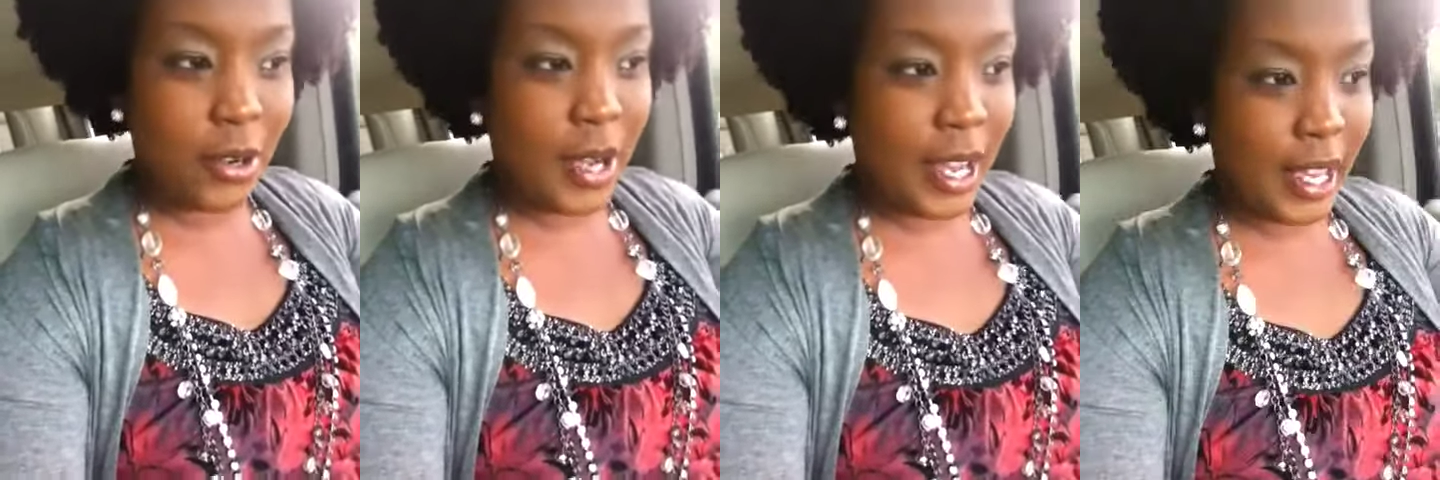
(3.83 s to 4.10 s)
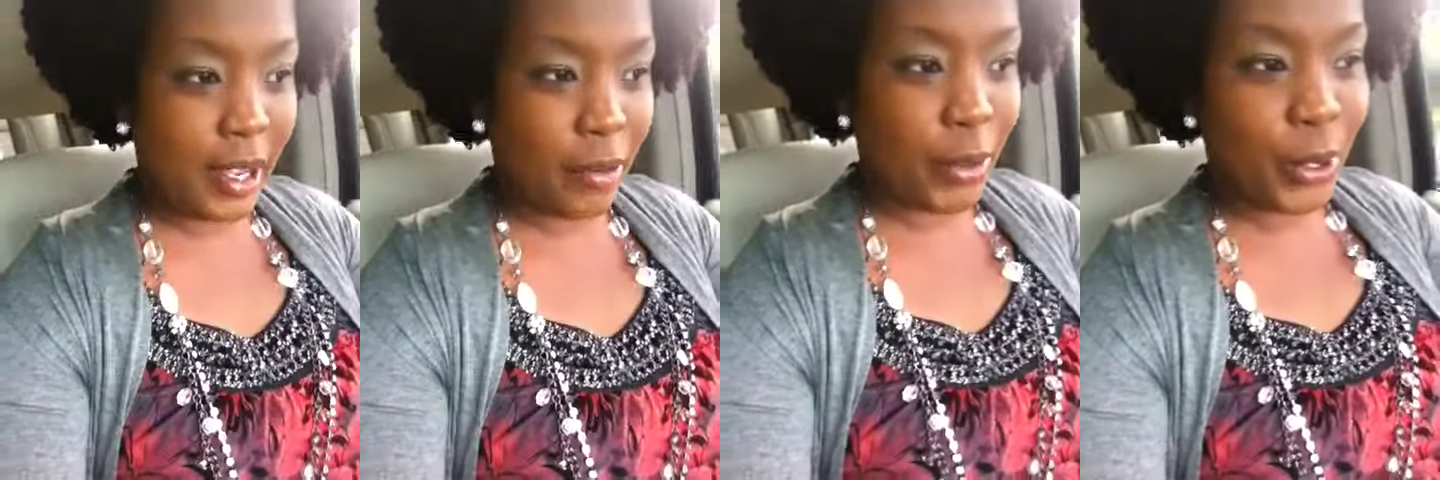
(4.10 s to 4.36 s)
I
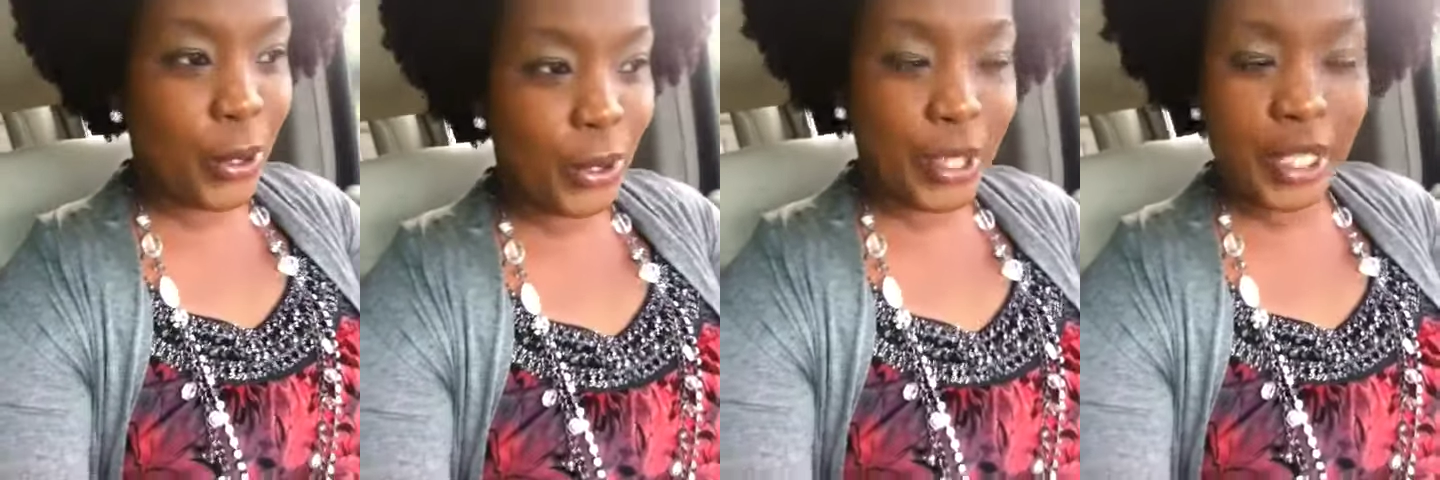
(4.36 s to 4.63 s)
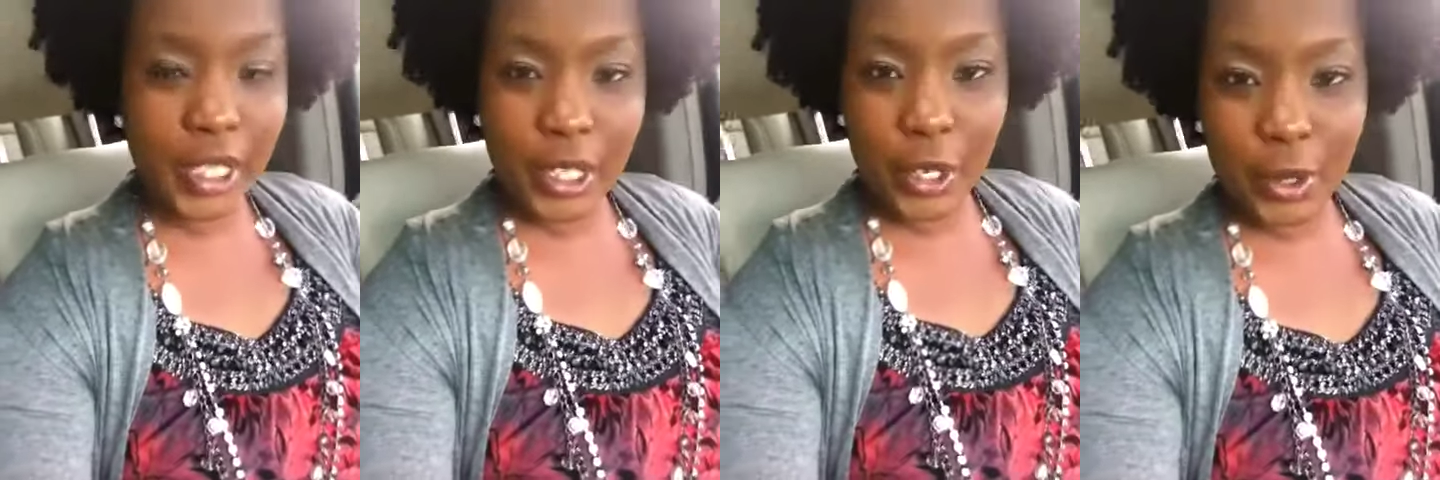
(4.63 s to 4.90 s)
am
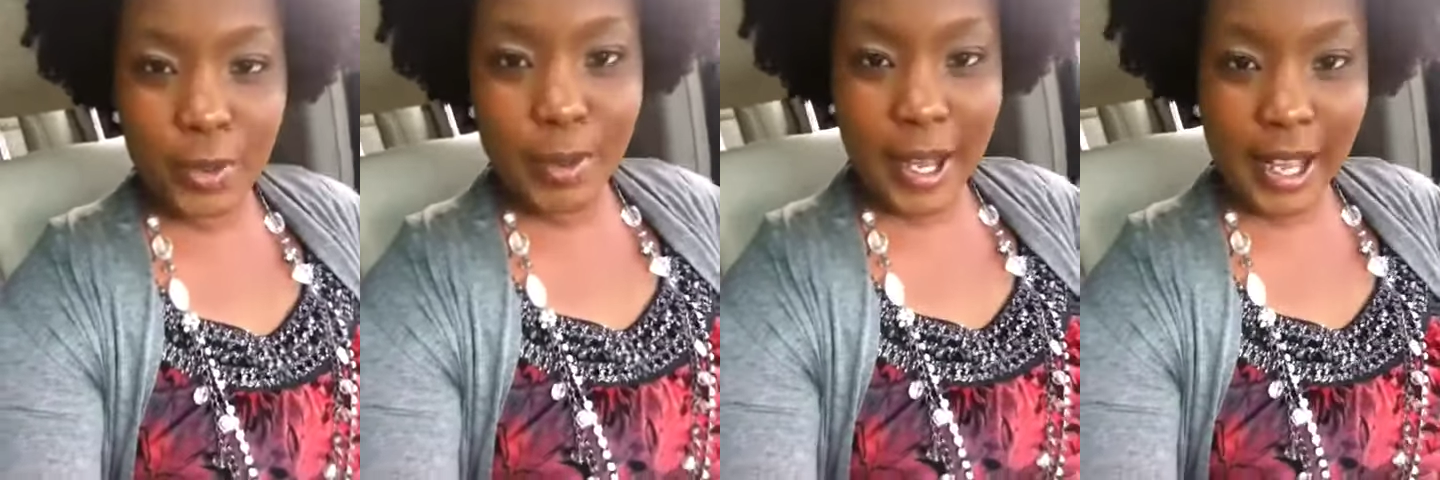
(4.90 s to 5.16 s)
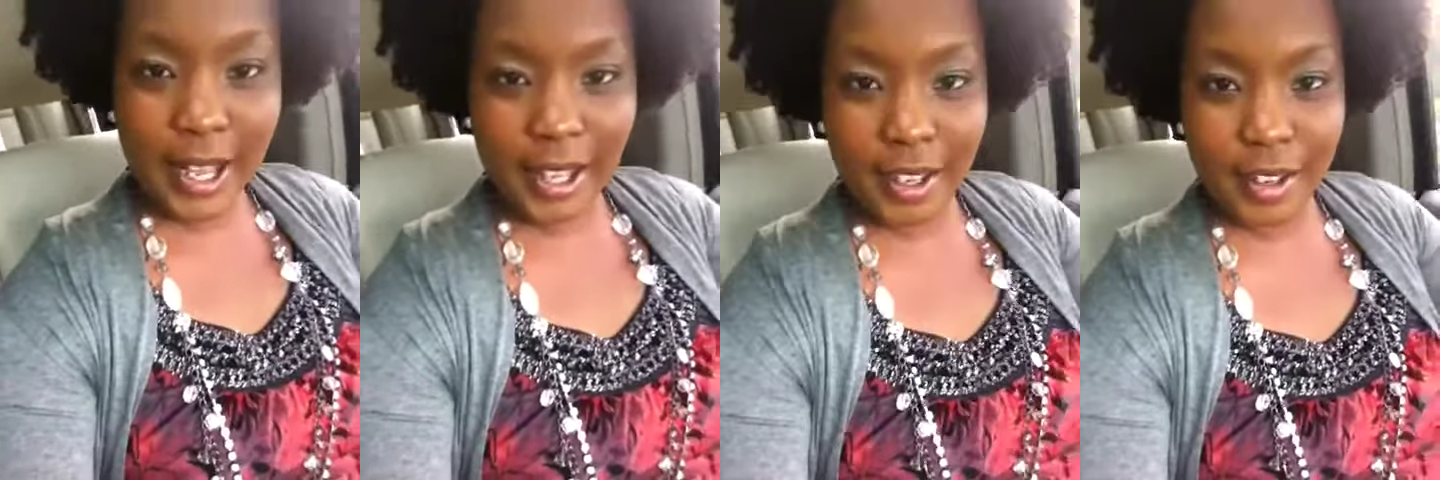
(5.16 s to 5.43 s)
recording on
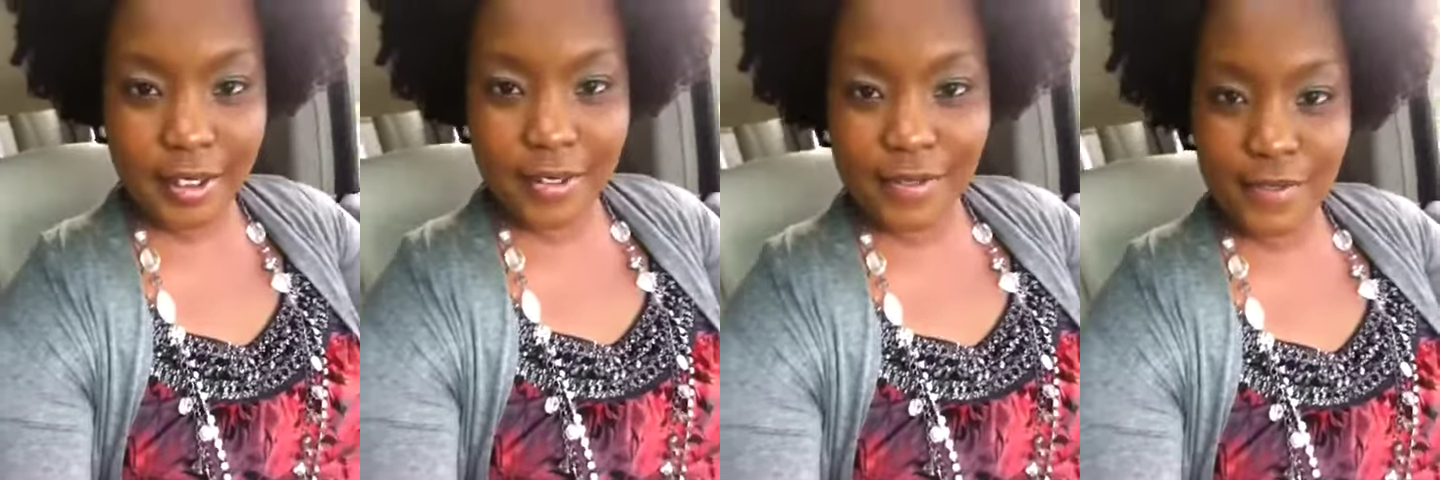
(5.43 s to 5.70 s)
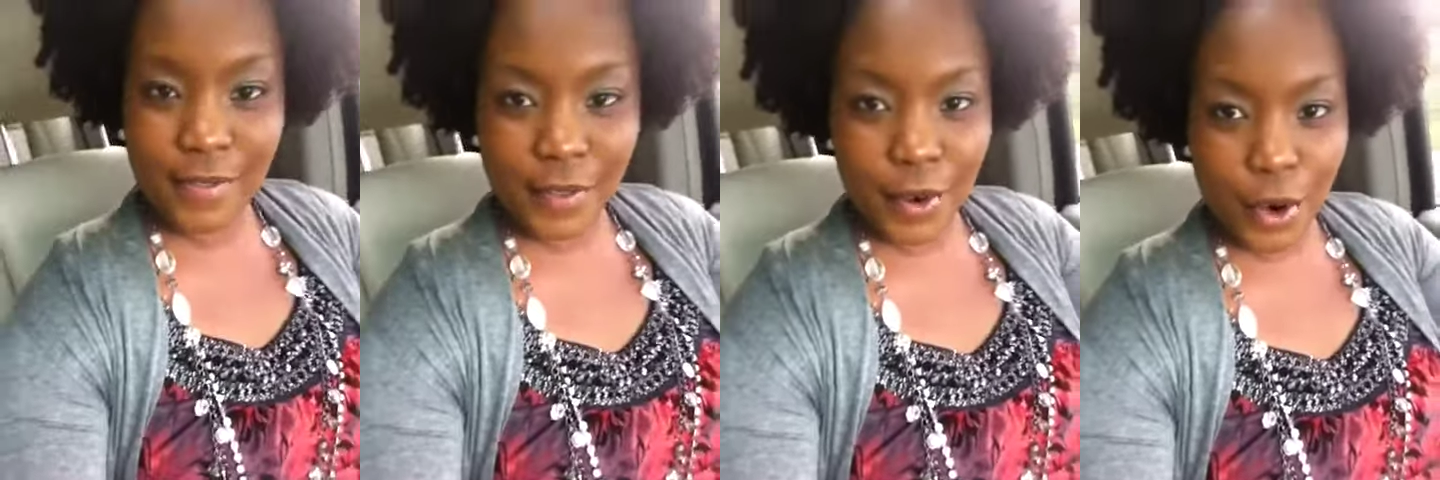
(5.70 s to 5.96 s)
my
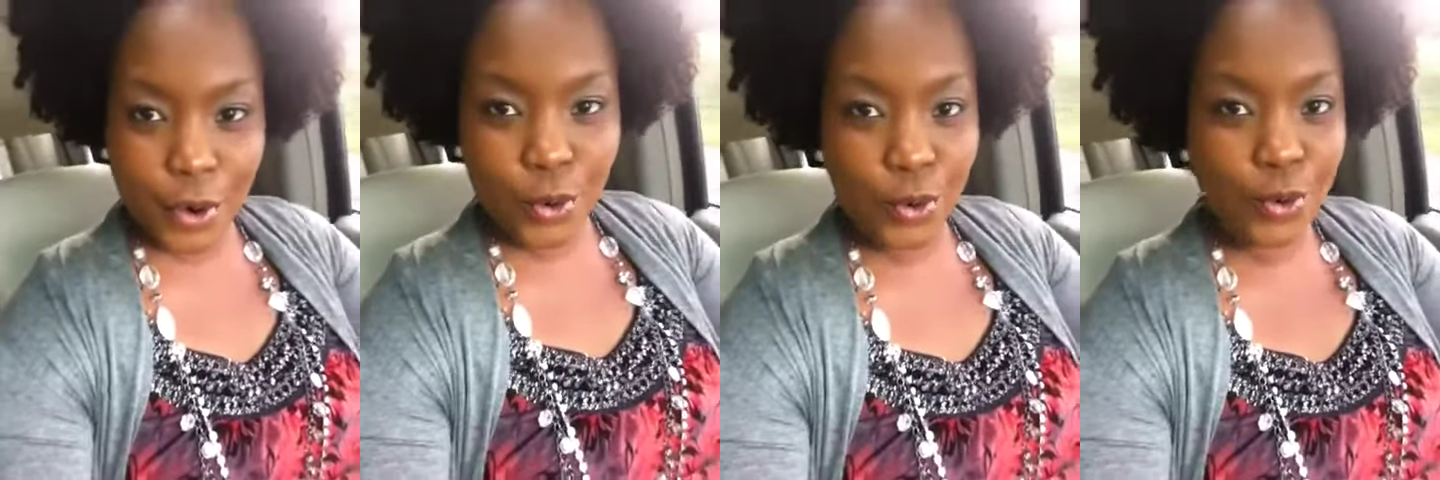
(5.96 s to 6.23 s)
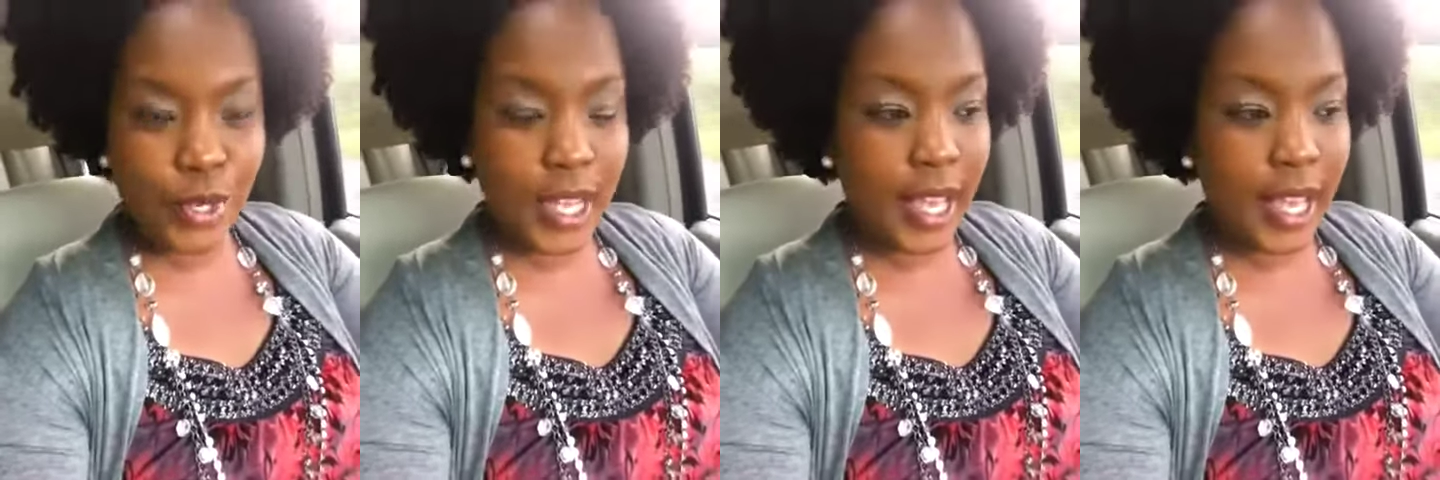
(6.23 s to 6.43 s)
phone,